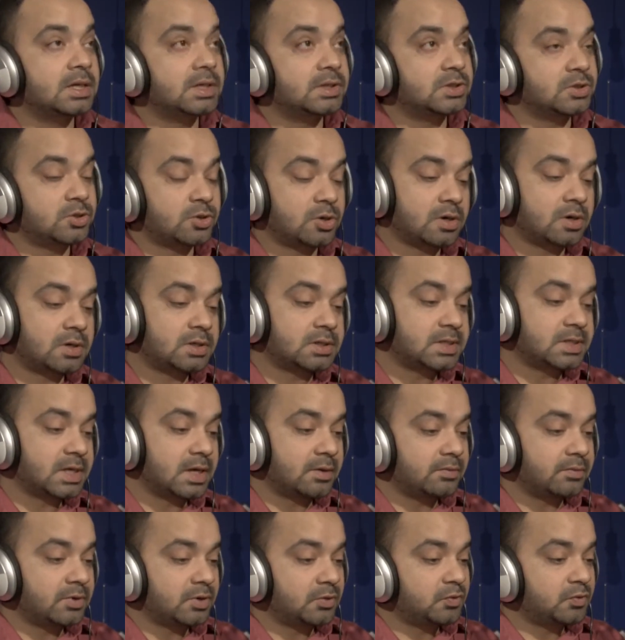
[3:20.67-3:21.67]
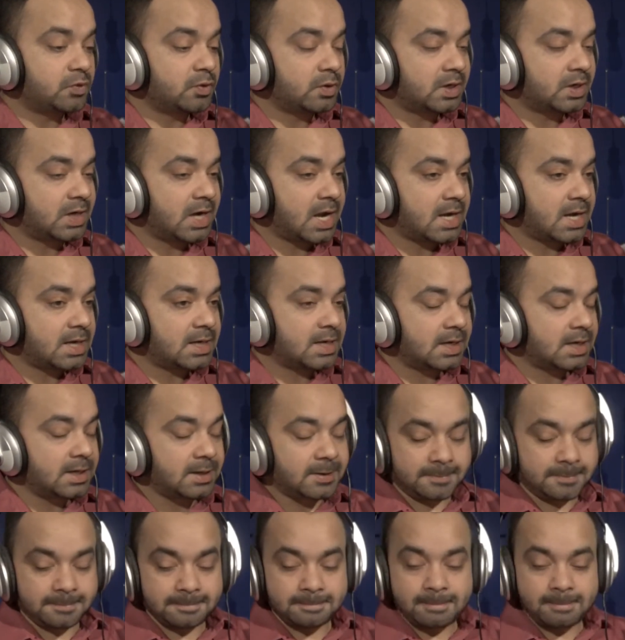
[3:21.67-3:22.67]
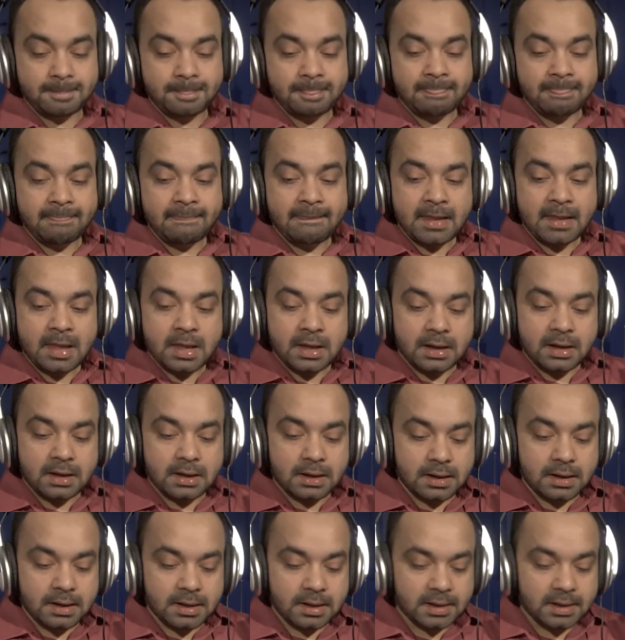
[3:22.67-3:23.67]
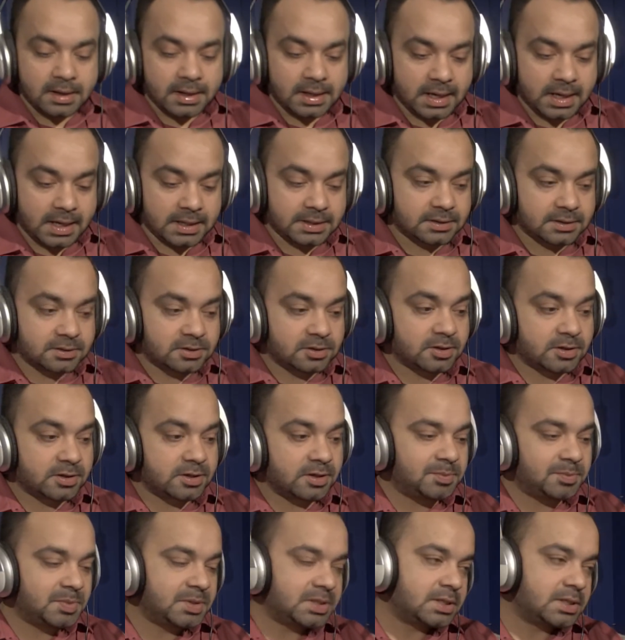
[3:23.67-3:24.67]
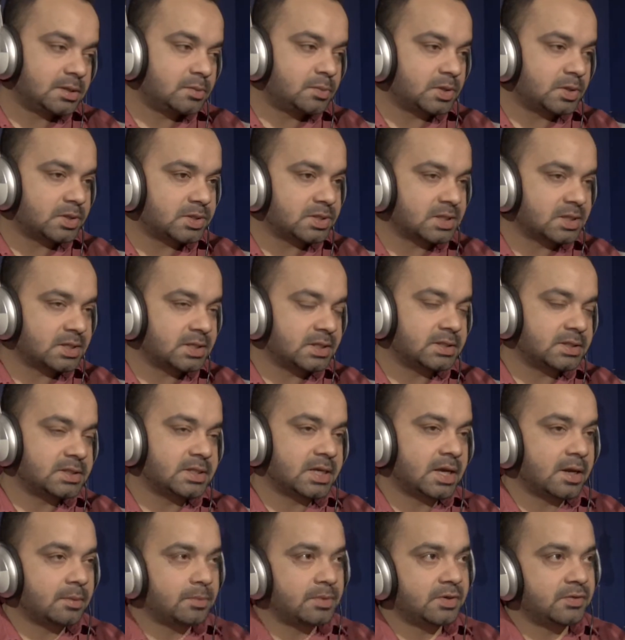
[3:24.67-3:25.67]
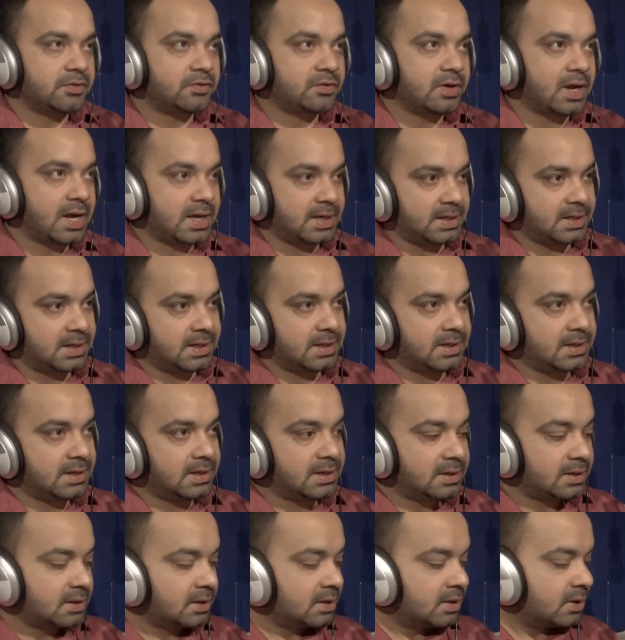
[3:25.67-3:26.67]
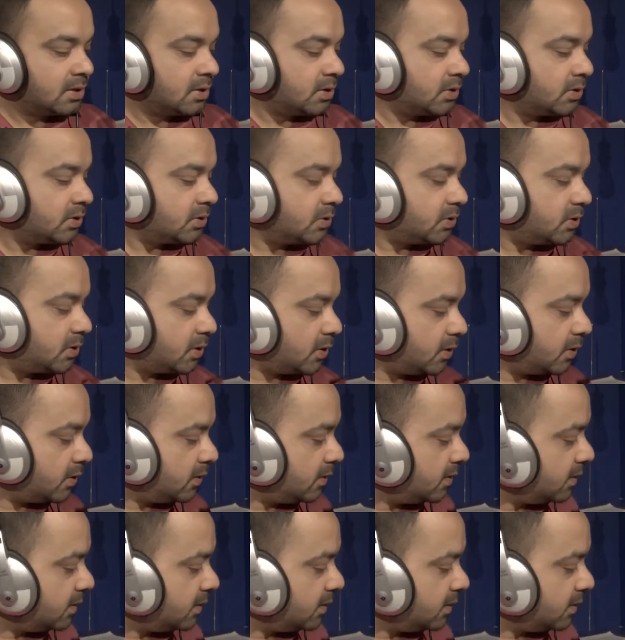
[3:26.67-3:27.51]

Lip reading: it runs every fortnightly. And the repeated version is every Friday. So,